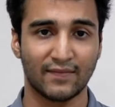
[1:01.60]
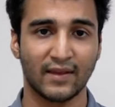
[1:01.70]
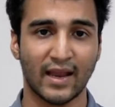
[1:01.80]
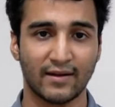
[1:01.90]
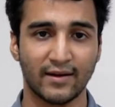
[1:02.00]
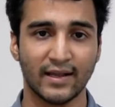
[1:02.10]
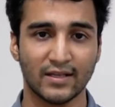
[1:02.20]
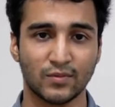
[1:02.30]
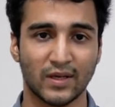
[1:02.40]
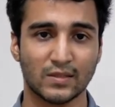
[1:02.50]
and the candidate
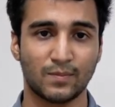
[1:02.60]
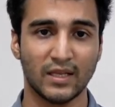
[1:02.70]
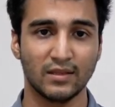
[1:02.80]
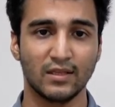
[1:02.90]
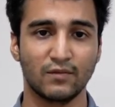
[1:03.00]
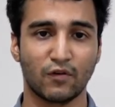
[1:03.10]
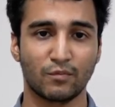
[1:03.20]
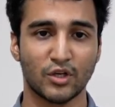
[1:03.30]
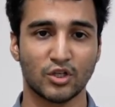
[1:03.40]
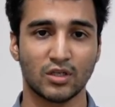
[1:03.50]
has to explain the
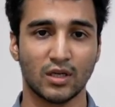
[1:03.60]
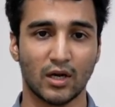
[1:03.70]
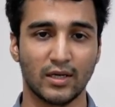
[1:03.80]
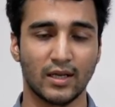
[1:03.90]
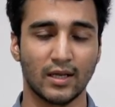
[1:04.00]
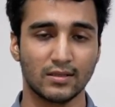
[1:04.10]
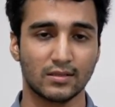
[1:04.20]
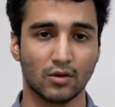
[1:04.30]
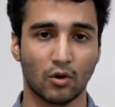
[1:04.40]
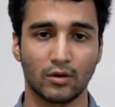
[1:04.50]
information in
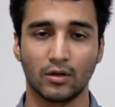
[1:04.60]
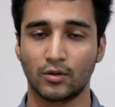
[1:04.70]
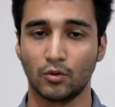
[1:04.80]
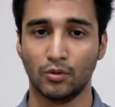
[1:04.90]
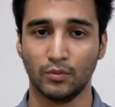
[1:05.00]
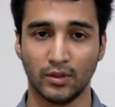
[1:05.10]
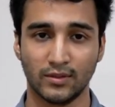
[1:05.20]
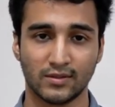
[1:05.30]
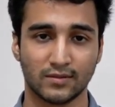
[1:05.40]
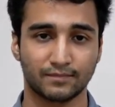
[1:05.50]
his or her own
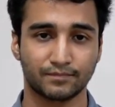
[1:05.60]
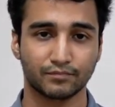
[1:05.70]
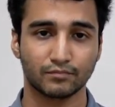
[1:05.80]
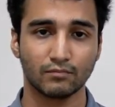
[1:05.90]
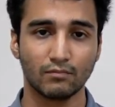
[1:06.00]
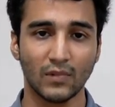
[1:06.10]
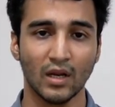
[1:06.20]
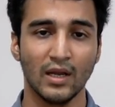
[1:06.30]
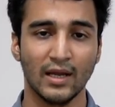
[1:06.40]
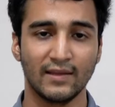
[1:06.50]
words.
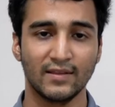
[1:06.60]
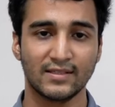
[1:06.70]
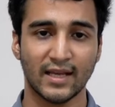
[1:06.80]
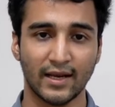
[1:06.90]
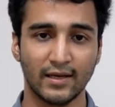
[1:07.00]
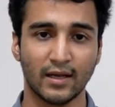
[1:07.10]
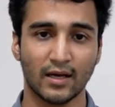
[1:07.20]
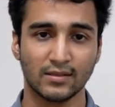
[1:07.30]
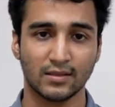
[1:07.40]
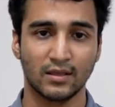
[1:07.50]
In the second
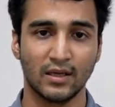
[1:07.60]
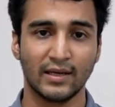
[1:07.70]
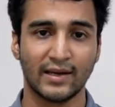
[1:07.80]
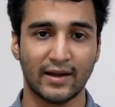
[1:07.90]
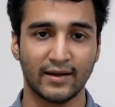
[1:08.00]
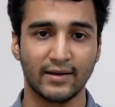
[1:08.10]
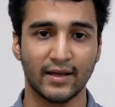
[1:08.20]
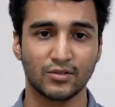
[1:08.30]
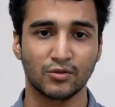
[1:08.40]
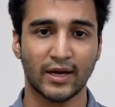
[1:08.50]
task, candidate
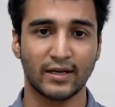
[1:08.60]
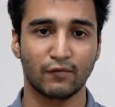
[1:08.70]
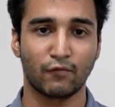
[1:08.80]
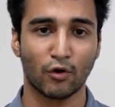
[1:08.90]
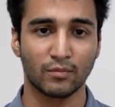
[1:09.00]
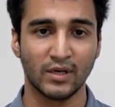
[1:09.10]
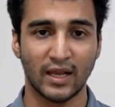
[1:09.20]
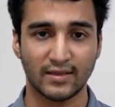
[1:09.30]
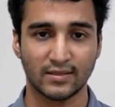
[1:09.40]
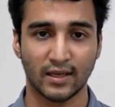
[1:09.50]
has to write a formal
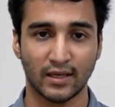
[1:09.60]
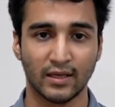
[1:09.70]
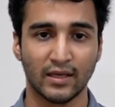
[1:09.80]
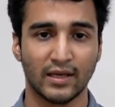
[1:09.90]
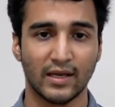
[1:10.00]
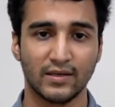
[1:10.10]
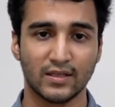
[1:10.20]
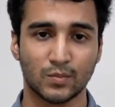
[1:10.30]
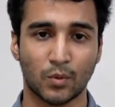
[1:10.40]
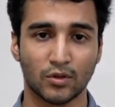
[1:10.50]
essay in
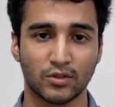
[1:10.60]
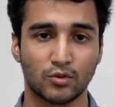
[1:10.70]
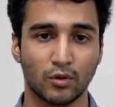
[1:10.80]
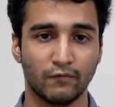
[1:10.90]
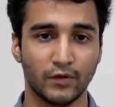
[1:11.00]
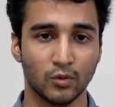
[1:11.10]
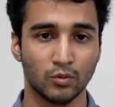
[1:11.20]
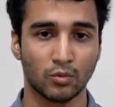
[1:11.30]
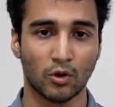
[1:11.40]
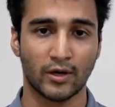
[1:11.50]
response to a
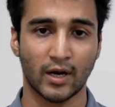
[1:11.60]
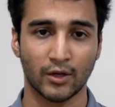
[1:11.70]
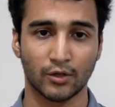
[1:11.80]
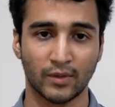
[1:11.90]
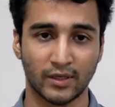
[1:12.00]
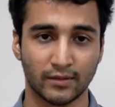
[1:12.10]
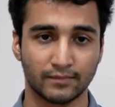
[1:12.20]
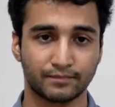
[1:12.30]
view or an argument.